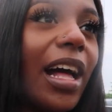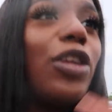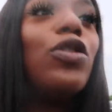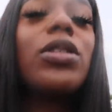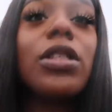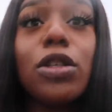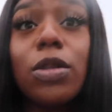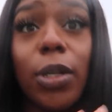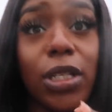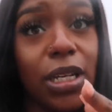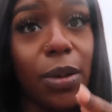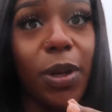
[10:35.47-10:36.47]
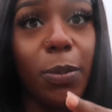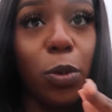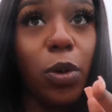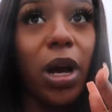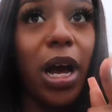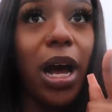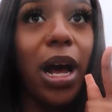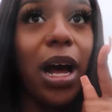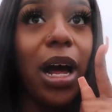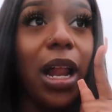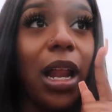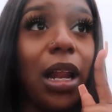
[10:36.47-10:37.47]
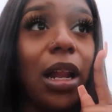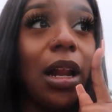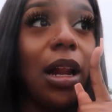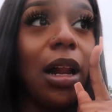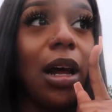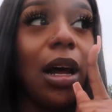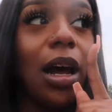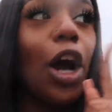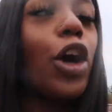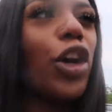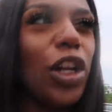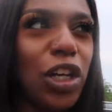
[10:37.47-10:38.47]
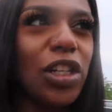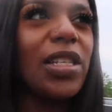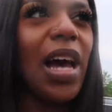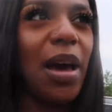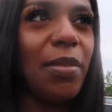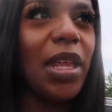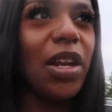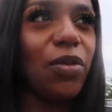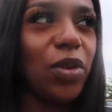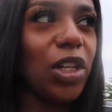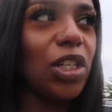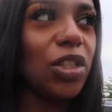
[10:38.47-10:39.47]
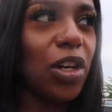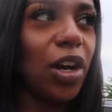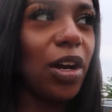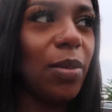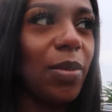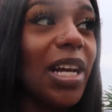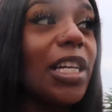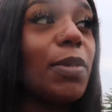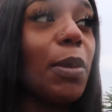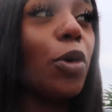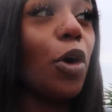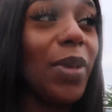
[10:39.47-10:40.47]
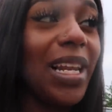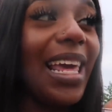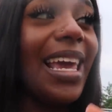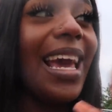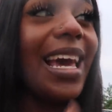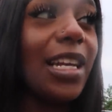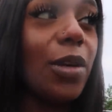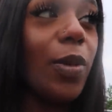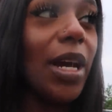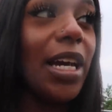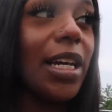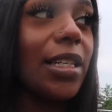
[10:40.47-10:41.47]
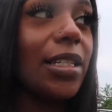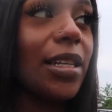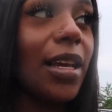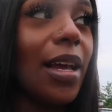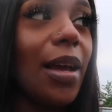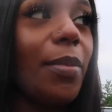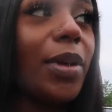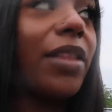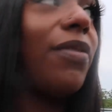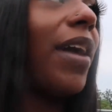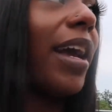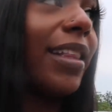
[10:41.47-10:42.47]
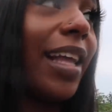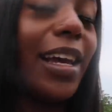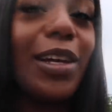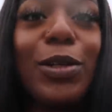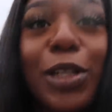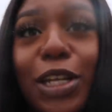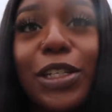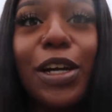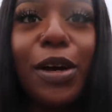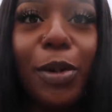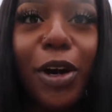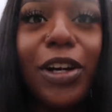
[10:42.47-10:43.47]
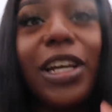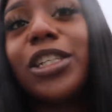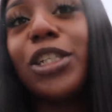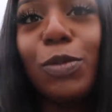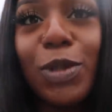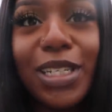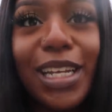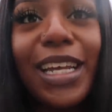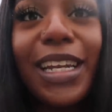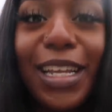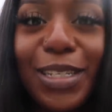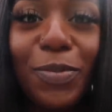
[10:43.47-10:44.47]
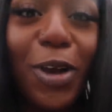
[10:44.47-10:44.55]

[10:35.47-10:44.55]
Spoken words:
You supposed to tell people a earlier time than it really start, because people gonna be late anyways. But the fact that it's her party and she was late, that's a